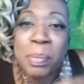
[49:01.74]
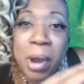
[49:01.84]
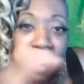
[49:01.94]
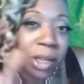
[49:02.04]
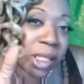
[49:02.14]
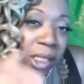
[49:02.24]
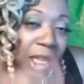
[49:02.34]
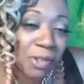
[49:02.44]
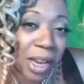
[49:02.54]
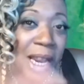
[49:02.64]
my parents and
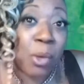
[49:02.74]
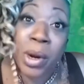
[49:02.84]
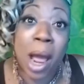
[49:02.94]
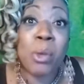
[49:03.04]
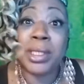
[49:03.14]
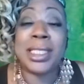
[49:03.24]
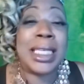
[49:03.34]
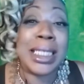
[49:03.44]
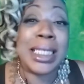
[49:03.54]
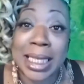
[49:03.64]
stuff like that when I was
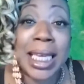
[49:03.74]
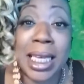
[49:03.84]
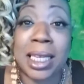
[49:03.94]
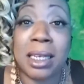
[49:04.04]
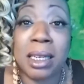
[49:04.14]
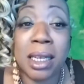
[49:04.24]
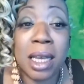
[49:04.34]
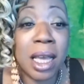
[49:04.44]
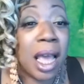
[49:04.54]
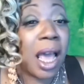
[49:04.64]
16.
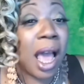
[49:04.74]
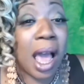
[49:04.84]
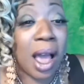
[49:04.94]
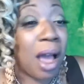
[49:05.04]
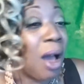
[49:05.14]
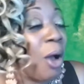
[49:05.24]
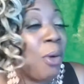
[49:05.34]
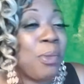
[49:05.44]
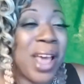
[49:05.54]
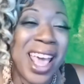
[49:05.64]

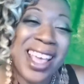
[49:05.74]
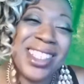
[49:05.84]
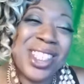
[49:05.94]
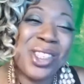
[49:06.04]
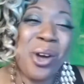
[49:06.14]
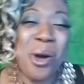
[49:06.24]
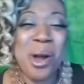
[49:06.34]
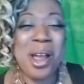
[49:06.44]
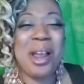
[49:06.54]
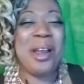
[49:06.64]
Oh, hey,
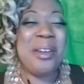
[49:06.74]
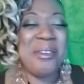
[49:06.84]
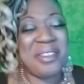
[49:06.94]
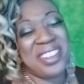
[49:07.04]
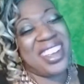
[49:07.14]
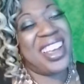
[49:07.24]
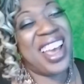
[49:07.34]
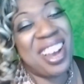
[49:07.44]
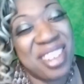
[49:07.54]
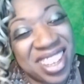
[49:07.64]
Storm.
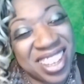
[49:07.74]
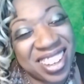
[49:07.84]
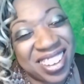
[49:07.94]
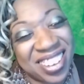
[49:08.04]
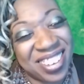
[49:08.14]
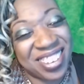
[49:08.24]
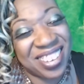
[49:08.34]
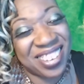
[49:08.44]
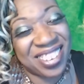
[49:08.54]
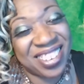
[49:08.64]
How are
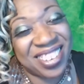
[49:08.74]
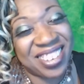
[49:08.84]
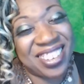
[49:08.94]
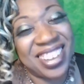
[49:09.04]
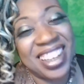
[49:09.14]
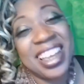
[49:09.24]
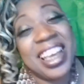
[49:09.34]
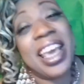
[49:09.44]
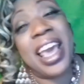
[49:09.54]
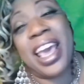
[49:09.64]
you?
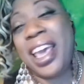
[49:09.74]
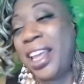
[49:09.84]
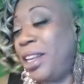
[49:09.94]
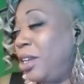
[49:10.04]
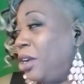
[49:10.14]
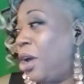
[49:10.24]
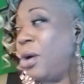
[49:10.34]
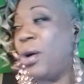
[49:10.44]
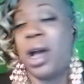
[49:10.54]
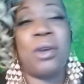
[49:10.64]
And
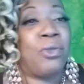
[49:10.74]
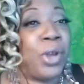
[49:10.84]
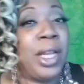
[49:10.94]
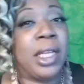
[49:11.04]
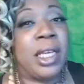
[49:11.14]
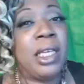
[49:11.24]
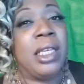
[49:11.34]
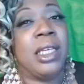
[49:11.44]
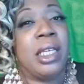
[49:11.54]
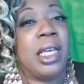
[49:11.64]
really,
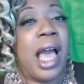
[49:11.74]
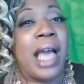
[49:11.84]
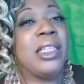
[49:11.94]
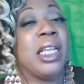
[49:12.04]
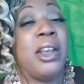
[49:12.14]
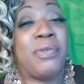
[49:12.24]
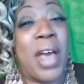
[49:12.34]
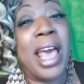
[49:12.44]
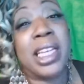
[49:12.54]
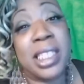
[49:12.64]
and if
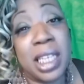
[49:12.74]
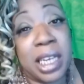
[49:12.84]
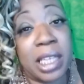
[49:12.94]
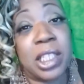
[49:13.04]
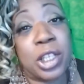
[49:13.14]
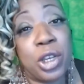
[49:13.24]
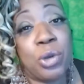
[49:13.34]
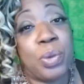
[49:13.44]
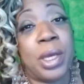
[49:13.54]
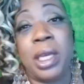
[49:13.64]
I had to sit next to
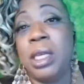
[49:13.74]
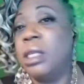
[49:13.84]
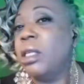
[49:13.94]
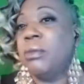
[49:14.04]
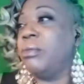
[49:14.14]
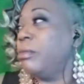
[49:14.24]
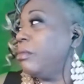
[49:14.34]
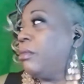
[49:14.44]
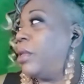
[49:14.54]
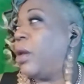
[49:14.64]
QB
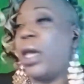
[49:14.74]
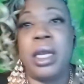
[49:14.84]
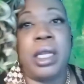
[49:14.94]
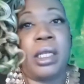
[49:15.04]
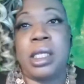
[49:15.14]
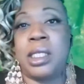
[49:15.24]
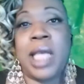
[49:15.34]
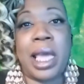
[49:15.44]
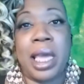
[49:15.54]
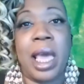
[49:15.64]
and the
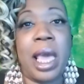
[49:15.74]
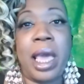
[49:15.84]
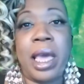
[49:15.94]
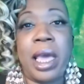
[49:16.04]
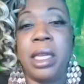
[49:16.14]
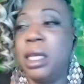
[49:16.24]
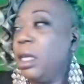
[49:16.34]
second hand